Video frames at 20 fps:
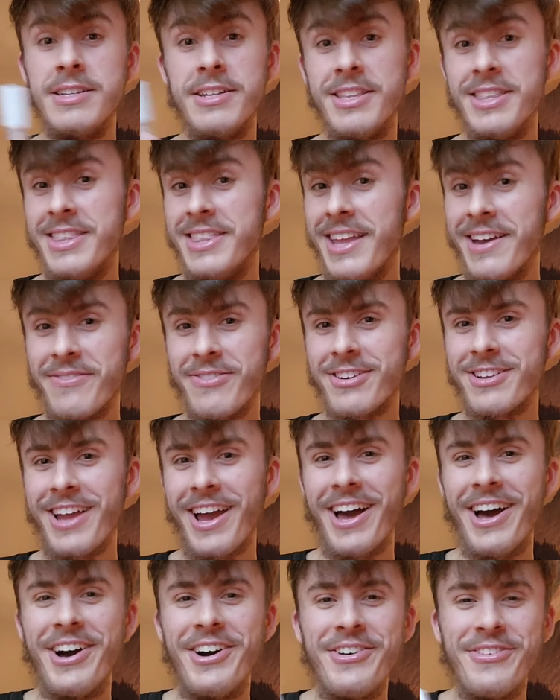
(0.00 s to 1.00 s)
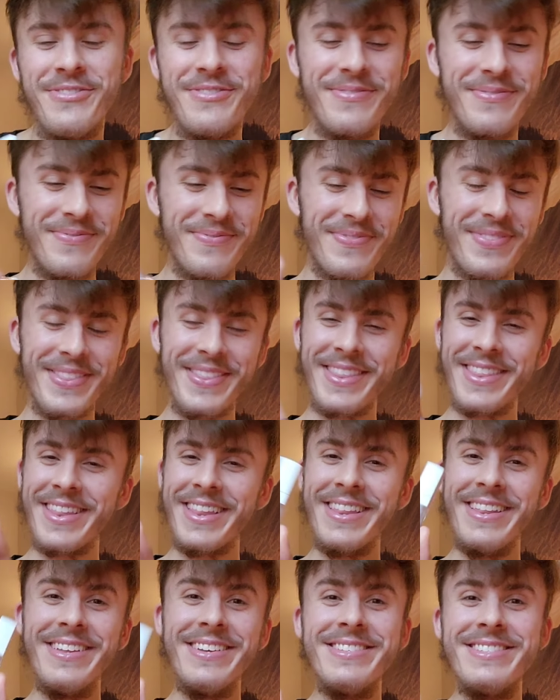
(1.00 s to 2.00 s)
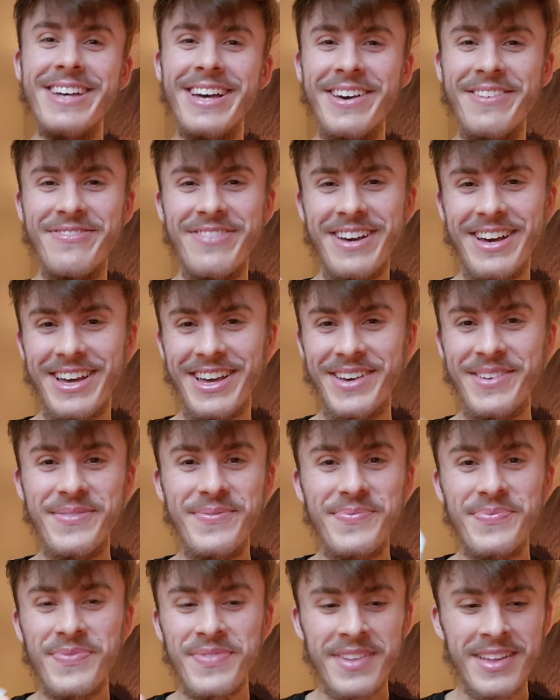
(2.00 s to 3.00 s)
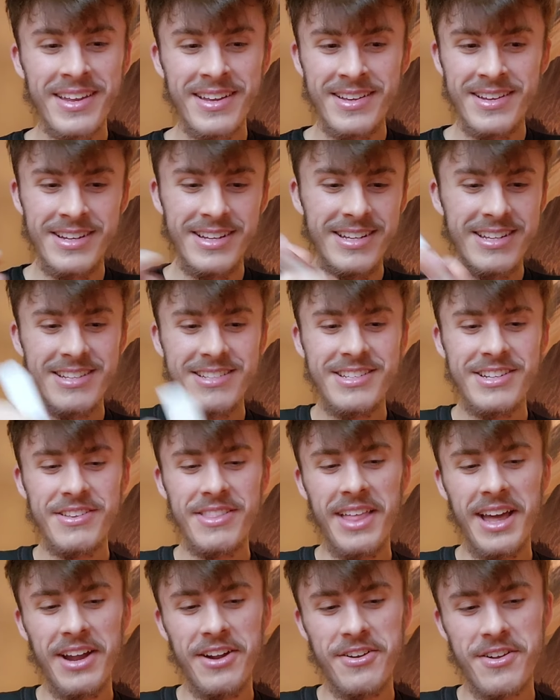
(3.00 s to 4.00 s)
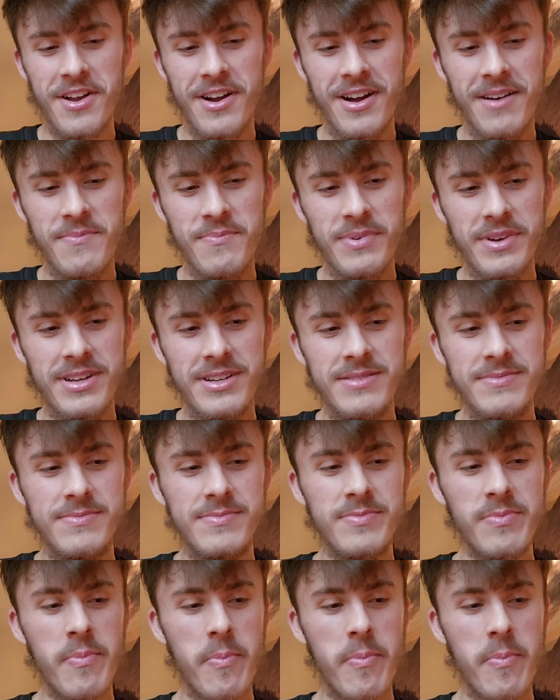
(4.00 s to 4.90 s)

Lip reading: Never know if I do that or not, but